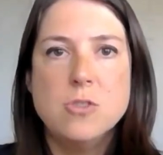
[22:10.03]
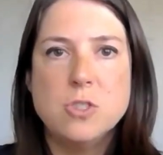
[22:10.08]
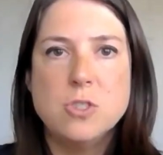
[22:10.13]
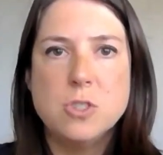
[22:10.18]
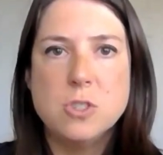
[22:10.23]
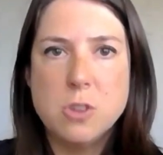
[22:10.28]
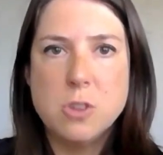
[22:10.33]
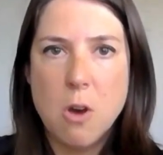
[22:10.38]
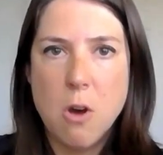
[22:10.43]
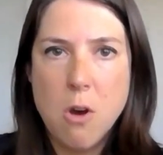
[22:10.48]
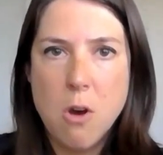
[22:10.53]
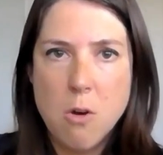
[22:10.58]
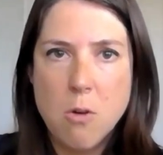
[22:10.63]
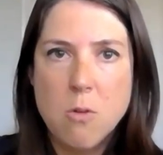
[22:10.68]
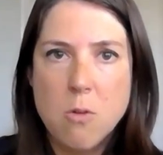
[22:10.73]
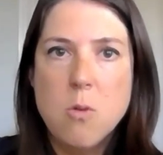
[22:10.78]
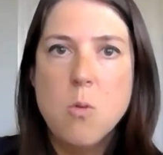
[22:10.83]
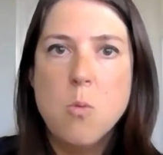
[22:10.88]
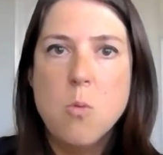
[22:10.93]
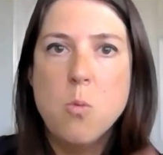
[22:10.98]

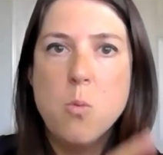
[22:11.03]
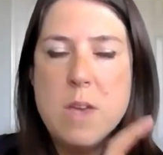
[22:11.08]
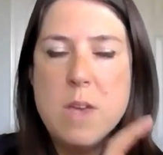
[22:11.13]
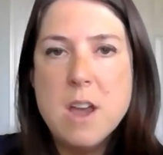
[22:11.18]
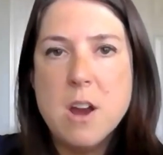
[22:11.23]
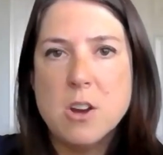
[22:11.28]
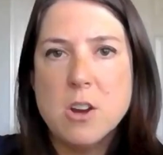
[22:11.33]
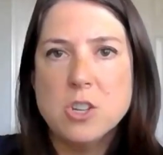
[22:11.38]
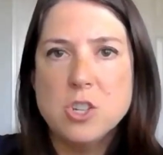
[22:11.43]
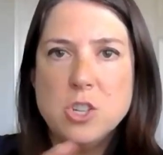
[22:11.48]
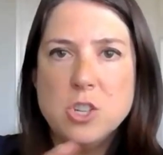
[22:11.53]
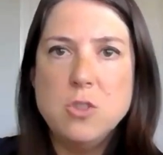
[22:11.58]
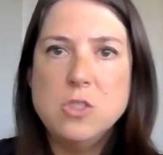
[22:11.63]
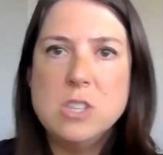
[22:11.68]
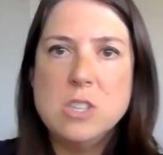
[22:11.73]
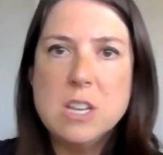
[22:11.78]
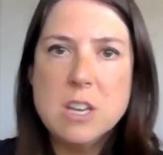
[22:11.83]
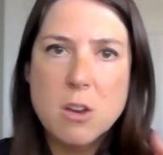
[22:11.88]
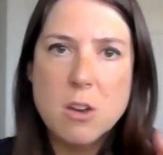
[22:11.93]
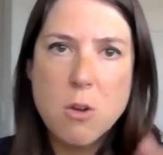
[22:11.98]
So we are
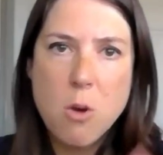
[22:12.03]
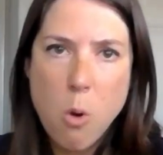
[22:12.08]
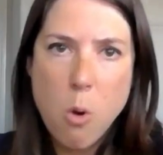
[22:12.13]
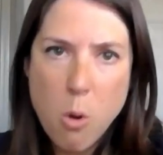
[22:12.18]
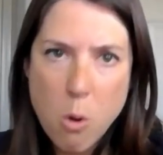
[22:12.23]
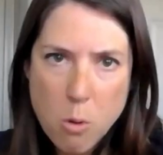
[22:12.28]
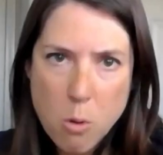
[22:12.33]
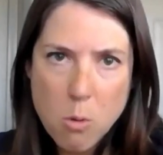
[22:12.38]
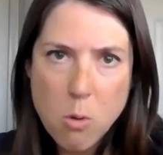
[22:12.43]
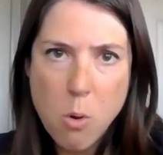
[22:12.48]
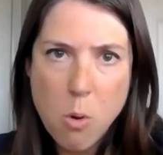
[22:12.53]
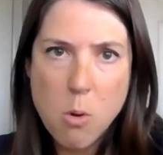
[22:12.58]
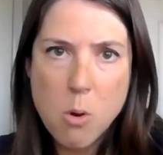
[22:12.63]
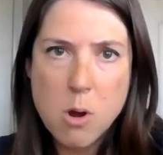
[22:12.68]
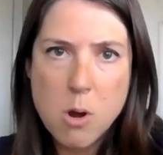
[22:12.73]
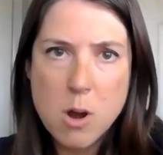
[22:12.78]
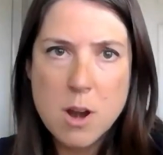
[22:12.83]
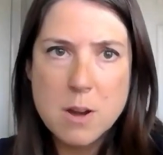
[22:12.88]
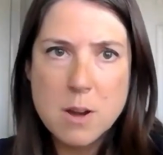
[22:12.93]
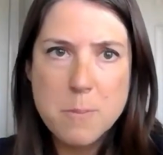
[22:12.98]
choosing a
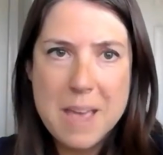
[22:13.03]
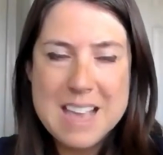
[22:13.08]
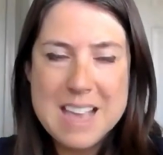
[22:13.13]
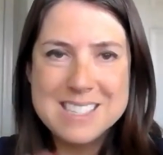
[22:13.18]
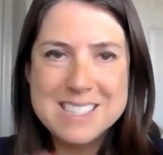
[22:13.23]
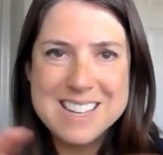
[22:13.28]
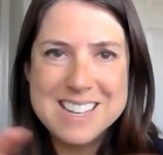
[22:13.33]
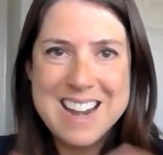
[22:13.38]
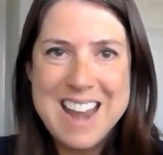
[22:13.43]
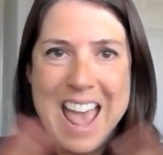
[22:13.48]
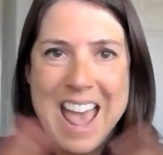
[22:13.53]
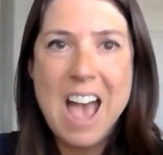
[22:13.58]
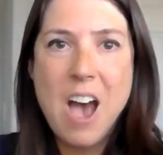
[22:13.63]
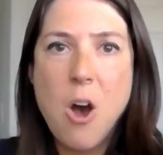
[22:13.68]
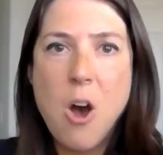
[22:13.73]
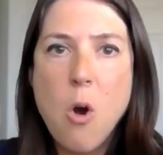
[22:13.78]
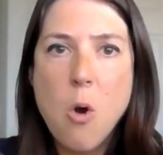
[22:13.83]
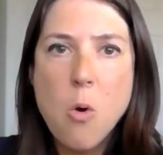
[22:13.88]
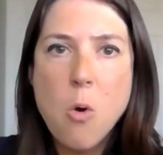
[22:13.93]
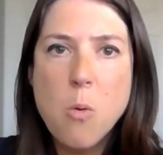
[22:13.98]
cohort based on
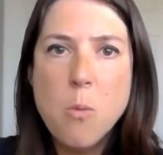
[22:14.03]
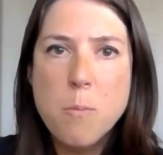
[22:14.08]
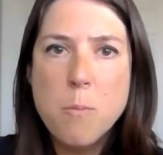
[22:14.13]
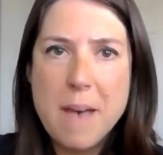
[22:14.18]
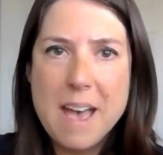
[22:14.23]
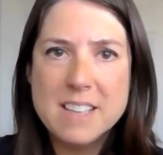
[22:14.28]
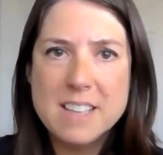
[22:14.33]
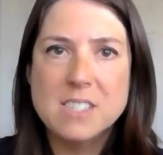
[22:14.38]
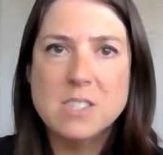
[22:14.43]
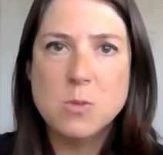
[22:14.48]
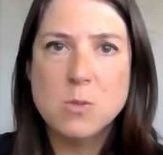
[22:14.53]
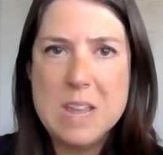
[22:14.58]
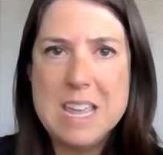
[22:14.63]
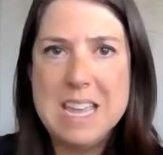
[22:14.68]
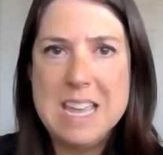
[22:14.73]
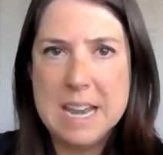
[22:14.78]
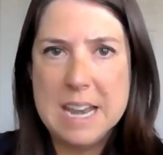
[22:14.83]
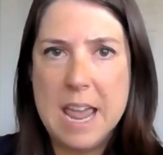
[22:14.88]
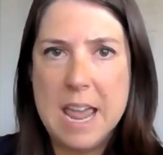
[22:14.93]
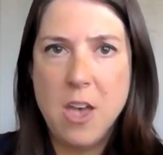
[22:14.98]
how best
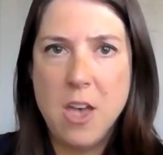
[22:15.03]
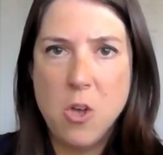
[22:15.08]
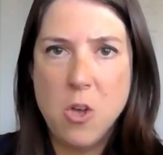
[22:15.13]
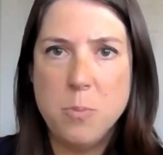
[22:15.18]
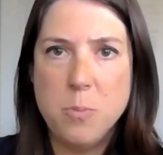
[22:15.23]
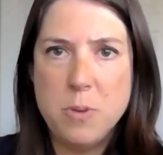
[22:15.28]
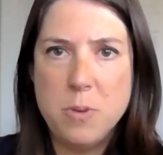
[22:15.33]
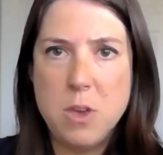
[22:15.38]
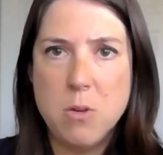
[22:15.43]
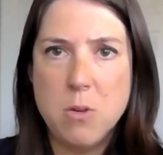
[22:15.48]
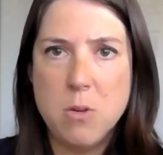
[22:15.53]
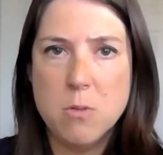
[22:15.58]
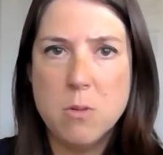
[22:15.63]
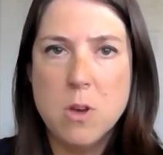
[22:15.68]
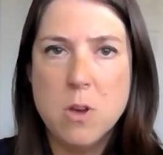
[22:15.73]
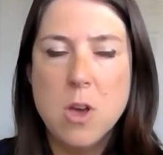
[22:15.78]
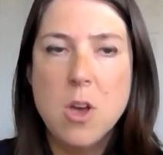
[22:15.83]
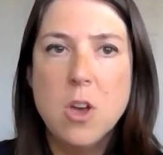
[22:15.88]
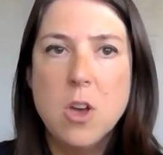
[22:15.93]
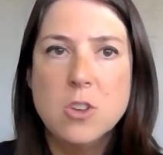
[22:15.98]
we can help you.
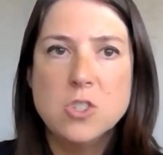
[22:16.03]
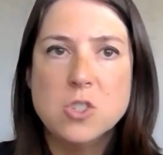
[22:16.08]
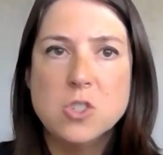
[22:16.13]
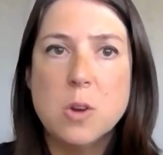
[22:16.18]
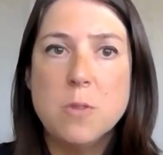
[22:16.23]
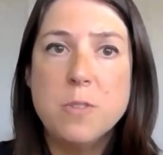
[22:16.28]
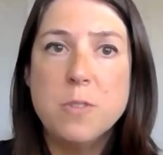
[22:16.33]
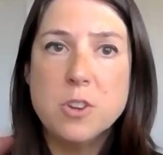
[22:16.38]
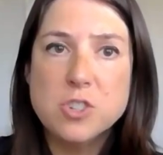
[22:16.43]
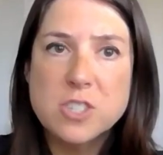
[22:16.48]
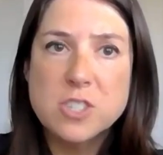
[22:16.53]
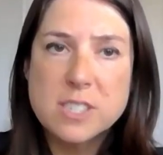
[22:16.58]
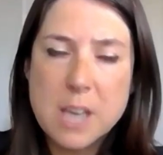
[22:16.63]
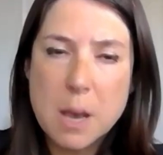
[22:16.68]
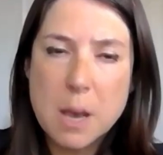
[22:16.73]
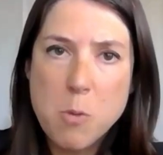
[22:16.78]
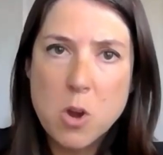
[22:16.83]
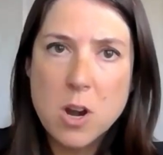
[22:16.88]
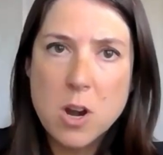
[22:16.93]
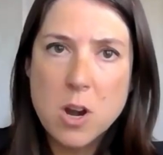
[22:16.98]
So if there's
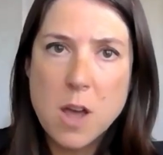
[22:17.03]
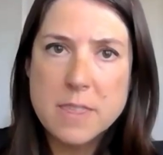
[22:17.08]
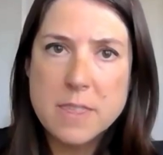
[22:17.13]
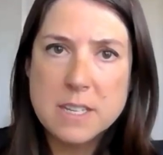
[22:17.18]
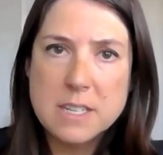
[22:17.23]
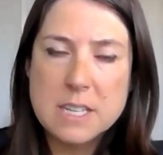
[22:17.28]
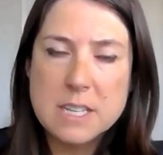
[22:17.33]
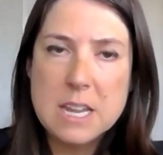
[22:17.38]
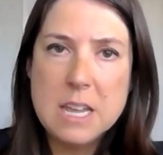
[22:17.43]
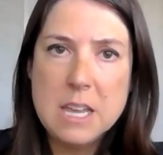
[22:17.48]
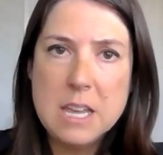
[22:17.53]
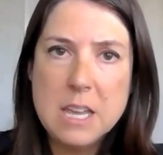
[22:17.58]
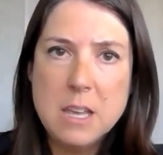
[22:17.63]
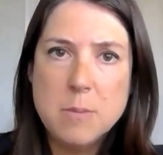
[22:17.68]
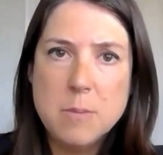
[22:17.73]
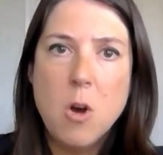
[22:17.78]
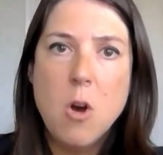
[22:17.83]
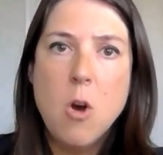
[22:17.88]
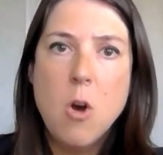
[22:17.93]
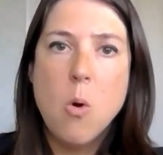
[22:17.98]
someone on the
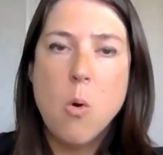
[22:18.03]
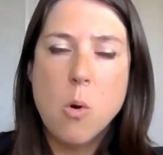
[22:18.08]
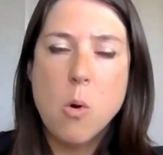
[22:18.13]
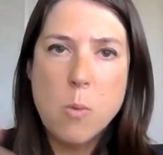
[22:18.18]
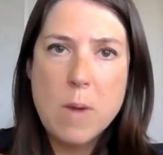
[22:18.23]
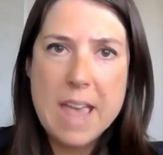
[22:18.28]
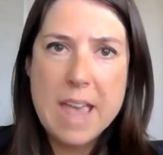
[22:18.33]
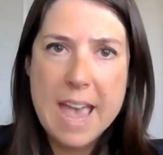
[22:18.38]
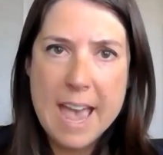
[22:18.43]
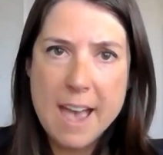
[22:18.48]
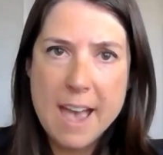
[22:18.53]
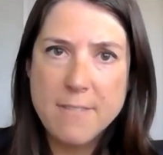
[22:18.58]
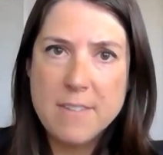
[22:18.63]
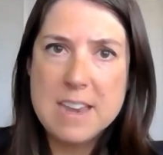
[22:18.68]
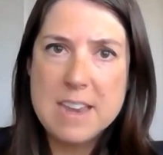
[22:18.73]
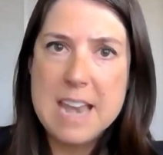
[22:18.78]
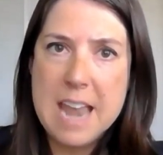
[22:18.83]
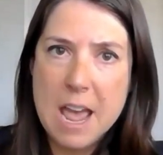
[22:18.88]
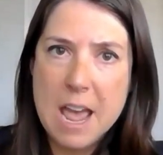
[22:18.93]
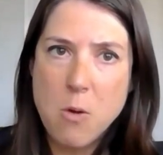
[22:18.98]
team or we have
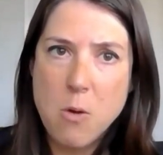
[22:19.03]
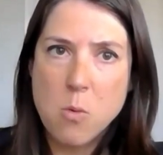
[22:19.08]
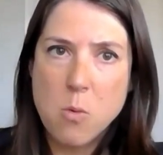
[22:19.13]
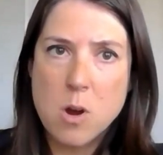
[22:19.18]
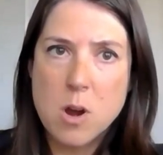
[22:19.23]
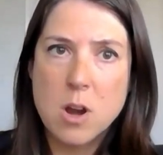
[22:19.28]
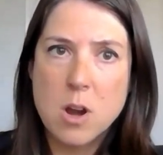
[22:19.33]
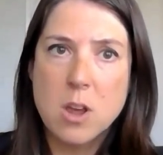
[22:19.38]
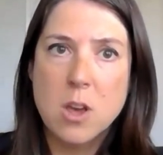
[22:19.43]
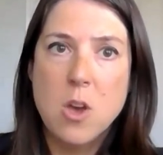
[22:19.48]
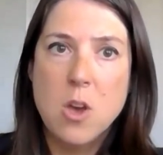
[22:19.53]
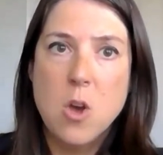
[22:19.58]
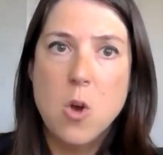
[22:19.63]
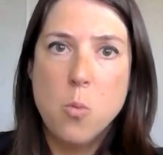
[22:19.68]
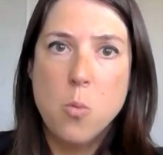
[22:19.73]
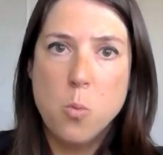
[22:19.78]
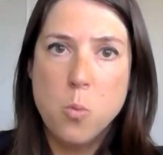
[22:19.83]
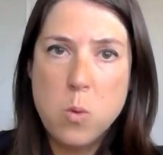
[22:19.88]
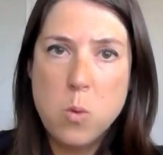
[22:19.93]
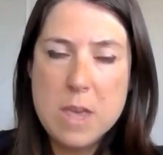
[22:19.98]
a network,
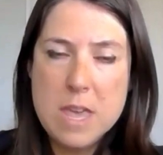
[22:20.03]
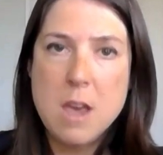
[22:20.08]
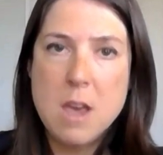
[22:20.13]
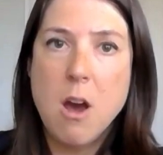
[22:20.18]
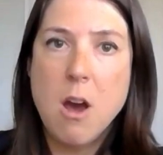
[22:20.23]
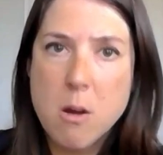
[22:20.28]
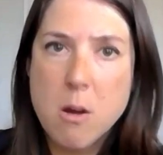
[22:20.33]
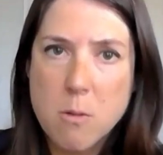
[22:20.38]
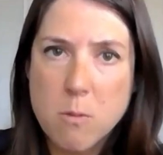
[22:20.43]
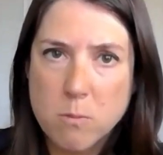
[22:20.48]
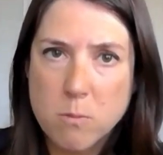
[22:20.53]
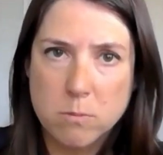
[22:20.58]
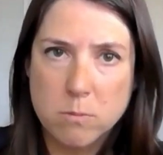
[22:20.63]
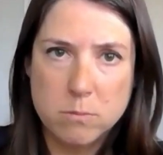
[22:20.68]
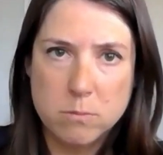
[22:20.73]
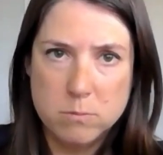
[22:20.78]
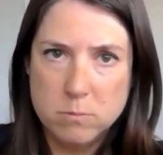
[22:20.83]
we are